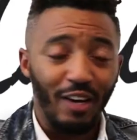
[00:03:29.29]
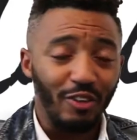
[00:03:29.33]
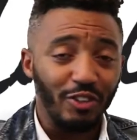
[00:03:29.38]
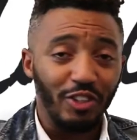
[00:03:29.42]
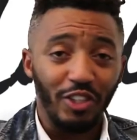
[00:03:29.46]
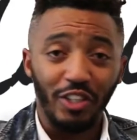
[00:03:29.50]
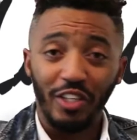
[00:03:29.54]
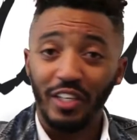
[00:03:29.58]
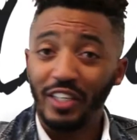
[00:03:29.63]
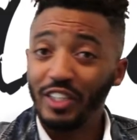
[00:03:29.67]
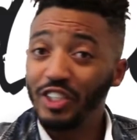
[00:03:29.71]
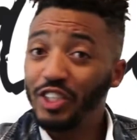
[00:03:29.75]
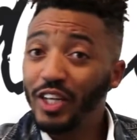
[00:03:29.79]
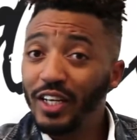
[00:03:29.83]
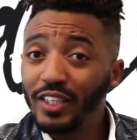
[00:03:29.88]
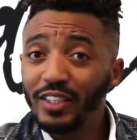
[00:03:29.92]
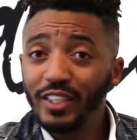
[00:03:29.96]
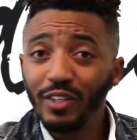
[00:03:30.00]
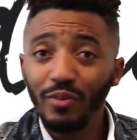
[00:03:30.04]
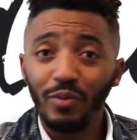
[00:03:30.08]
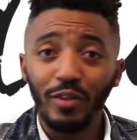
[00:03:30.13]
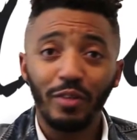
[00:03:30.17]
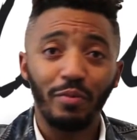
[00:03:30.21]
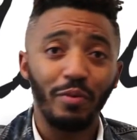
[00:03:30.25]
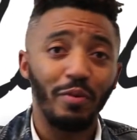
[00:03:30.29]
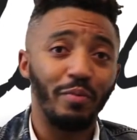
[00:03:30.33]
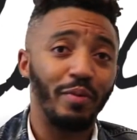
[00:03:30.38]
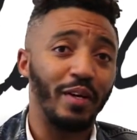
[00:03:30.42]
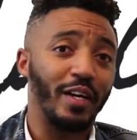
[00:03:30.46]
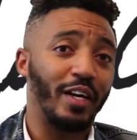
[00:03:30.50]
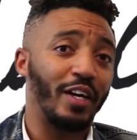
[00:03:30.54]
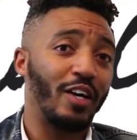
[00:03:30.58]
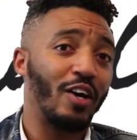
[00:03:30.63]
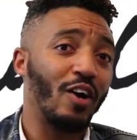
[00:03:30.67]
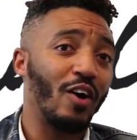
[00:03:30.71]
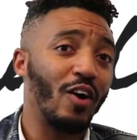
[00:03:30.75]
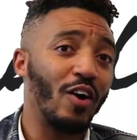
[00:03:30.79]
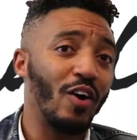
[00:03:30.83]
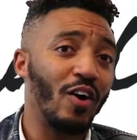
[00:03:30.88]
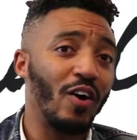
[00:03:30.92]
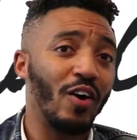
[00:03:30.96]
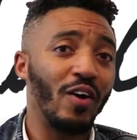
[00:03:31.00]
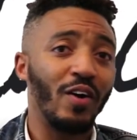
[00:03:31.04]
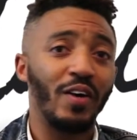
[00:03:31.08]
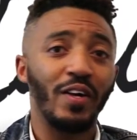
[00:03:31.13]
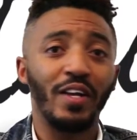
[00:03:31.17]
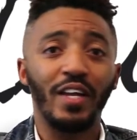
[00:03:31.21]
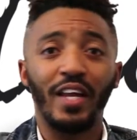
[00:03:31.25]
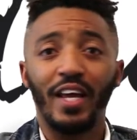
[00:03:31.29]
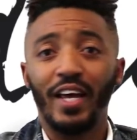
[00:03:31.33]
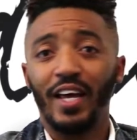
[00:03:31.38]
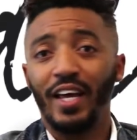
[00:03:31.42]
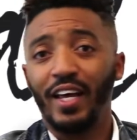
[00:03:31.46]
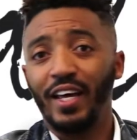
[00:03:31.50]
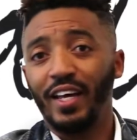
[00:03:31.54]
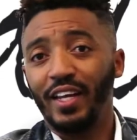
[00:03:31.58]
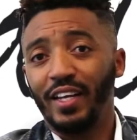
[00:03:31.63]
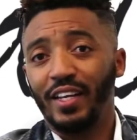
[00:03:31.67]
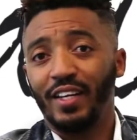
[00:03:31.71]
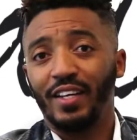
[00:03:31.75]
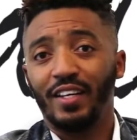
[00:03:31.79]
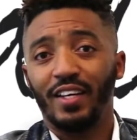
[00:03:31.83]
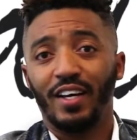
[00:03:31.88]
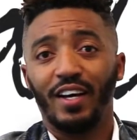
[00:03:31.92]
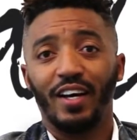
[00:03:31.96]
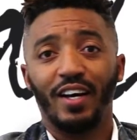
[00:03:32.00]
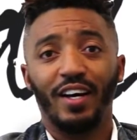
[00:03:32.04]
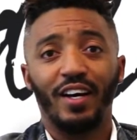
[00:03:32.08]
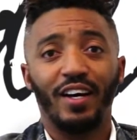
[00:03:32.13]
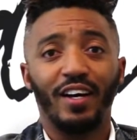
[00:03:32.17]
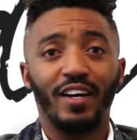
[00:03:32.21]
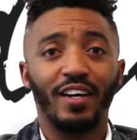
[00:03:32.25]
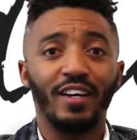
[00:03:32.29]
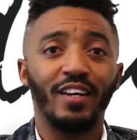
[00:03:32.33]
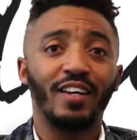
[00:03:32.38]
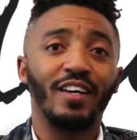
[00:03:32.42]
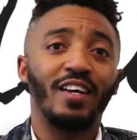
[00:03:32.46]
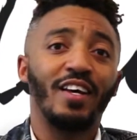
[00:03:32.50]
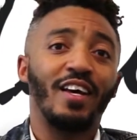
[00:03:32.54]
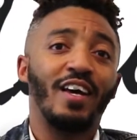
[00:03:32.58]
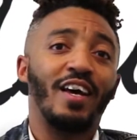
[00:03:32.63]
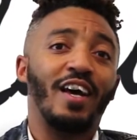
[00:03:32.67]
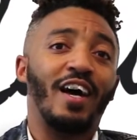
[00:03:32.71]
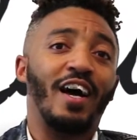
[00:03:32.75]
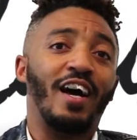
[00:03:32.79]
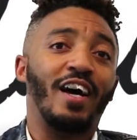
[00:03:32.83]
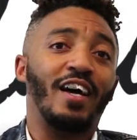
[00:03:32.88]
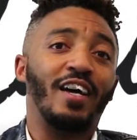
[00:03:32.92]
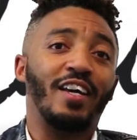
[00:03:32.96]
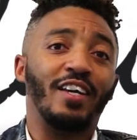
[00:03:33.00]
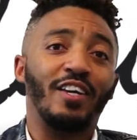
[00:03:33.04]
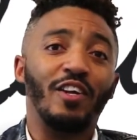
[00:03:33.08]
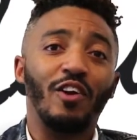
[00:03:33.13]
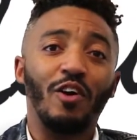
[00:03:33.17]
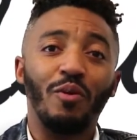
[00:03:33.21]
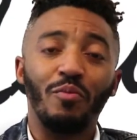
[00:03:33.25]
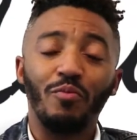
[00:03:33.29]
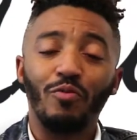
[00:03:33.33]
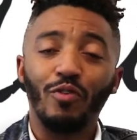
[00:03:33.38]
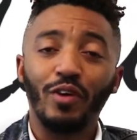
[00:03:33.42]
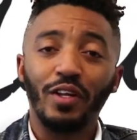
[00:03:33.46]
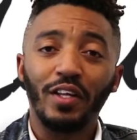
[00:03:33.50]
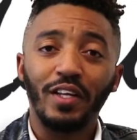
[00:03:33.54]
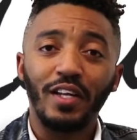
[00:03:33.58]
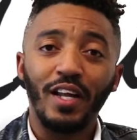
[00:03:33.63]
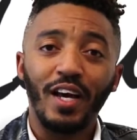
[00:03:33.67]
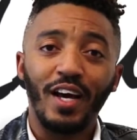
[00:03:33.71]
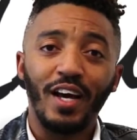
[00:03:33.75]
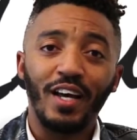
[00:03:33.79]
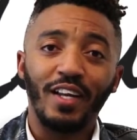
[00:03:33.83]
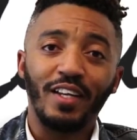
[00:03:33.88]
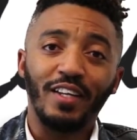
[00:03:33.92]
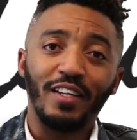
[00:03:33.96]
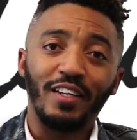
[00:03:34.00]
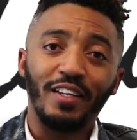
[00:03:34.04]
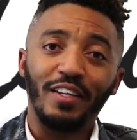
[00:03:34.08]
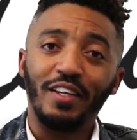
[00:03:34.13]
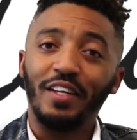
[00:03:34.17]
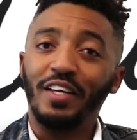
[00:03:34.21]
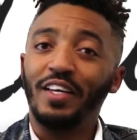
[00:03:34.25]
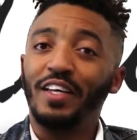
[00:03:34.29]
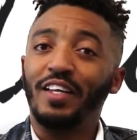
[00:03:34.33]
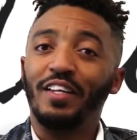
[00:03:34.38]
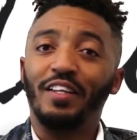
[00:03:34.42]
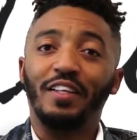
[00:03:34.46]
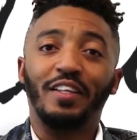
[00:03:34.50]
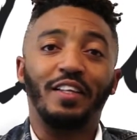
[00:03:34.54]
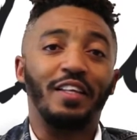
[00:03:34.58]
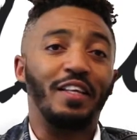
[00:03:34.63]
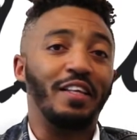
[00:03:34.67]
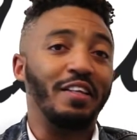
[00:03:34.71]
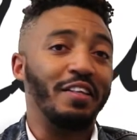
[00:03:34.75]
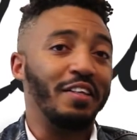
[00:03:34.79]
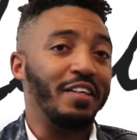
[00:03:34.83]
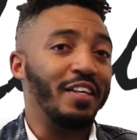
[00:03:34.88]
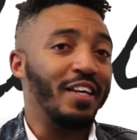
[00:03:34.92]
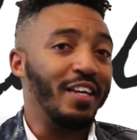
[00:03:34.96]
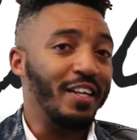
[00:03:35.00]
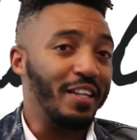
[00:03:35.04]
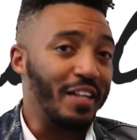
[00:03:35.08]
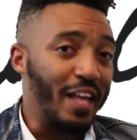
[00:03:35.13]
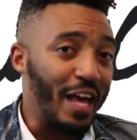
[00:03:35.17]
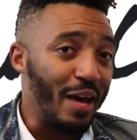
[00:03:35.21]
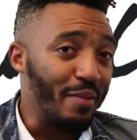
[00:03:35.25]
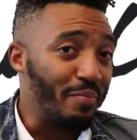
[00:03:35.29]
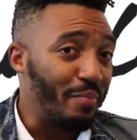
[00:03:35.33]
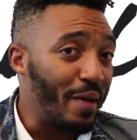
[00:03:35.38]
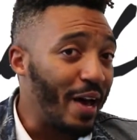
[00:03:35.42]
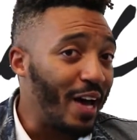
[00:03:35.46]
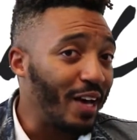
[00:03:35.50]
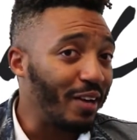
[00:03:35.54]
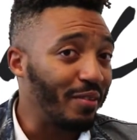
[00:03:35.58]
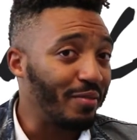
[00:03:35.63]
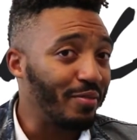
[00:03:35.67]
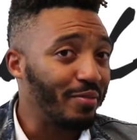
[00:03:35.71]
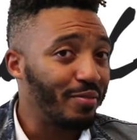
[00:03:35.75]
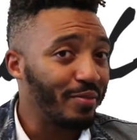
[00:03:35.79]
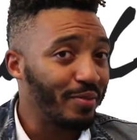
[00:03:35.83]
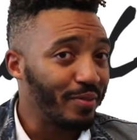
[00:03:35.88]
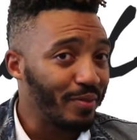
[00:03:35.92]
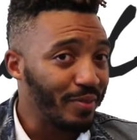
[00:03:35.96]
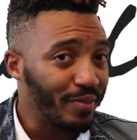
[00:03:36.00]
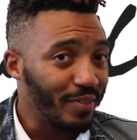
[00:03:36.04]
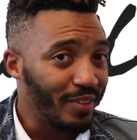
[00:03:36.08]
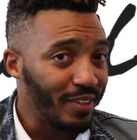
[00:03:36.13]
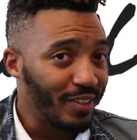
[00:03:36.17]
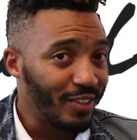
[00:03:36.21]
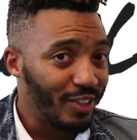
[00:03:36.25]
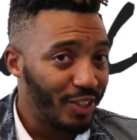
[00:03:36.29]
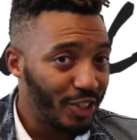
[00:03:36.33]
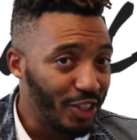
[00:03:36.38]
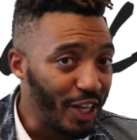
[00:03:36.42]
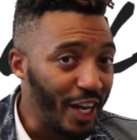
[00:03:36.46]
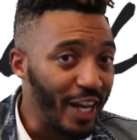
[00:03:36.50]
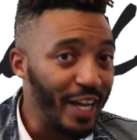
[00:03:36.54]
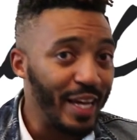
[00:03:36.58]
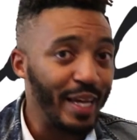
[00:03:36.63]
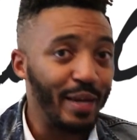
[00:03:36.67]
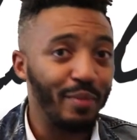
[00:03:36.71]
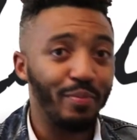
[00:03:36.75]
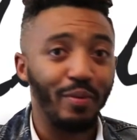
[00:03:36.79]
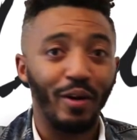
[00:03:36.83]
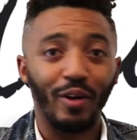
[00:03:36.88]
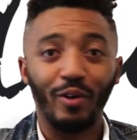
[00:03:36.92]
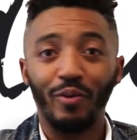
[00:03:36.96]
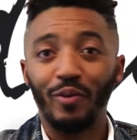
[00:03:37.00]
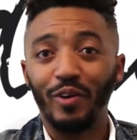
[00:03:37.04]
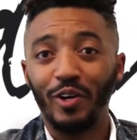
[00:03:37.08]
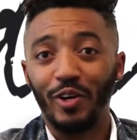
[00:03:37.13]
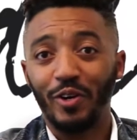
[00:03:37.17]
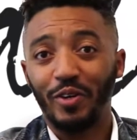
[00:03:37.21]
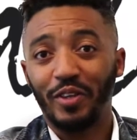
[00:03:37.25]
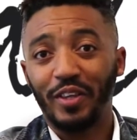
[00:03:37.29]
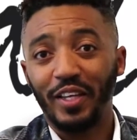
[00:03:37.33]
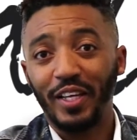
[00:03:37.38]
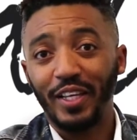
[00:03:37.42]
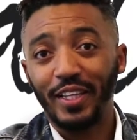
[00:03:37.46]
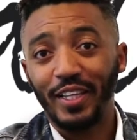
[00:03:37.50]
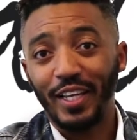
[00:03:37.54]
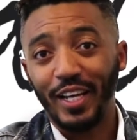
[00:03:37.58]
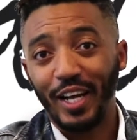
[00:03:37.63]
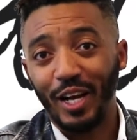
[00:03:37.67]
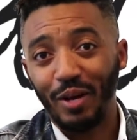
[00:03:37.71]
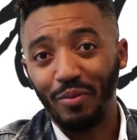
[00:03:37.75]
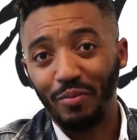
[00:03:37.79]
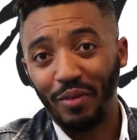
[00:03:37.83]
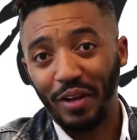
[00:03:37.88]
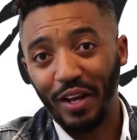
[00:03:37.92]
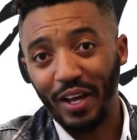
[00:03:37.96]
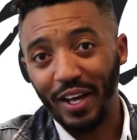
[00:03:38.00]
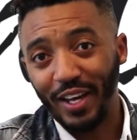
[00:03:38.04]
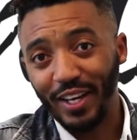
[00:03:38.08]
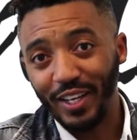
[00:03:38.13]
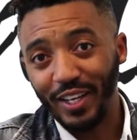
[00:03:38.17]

how she adjusting with me being gone, and I'm really not in that bad of shape. I don't want her to think that I'm